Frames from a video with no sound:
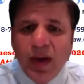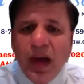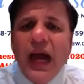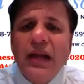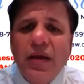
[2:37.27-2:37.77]

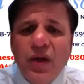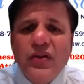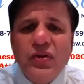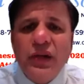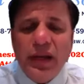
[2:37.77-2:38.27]
And
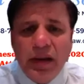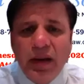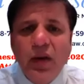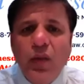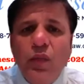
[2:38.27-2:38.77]
eventually,
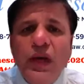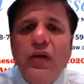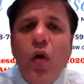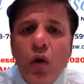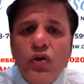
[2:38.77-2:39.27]
we can
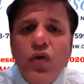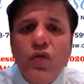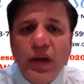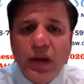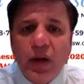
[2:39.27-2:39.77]
also
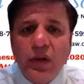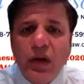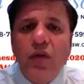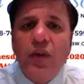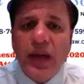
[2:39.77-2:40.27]
figure out
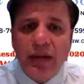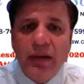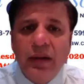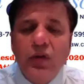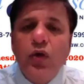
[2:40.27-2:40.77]
a way
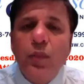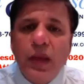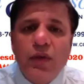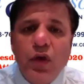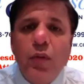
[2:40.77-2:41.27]
to
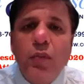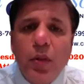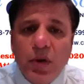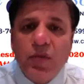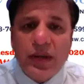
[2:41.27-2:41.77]
apply for your
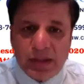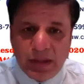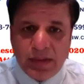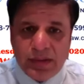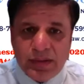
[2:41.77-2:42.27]
permanent
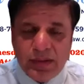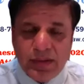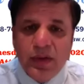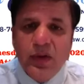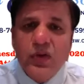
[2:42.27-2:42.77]
residence.
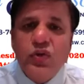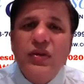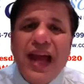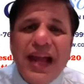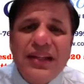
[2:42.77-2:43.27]
So
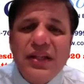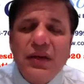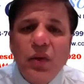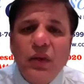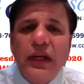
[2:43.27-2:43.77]
that's the
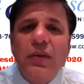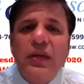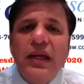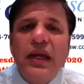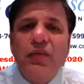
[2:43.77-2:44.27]
good thing about
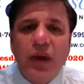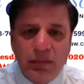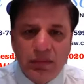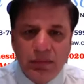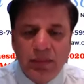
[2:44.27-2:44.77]
the E1.
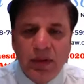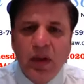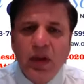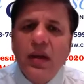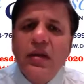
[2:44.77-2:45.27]

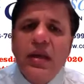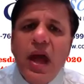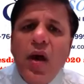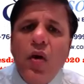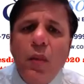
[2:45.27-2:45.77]

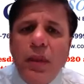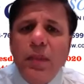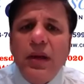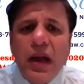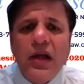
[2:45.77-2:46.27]
Now,
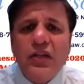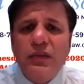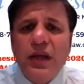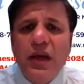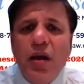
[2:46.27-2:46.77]
people asked
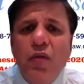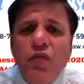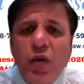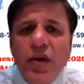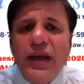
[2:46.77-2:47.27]
me a
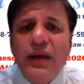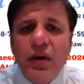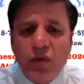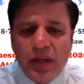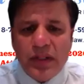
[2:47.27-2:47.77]
very
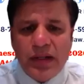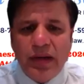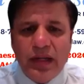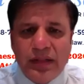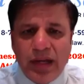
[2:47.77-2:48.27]
good question
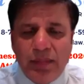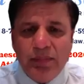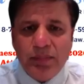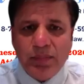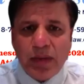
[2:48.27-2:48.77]
last time,
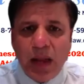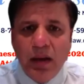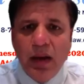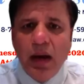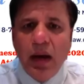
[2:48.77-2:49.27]

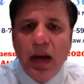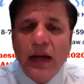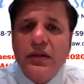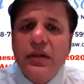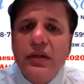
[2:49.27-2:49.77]

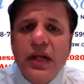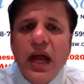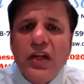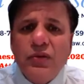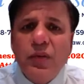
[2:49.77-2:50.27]
and they
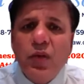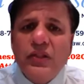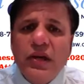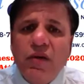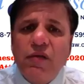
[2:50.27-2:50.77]
asked me what's
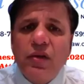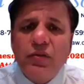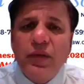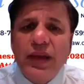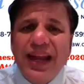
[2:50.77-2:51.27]
the difference
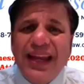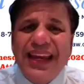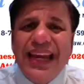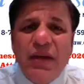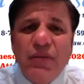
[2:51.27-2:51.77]
between an
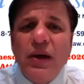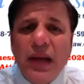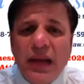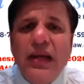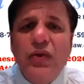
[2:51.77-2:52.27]
E1
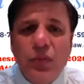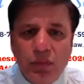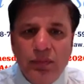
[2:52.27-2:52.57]
and E2.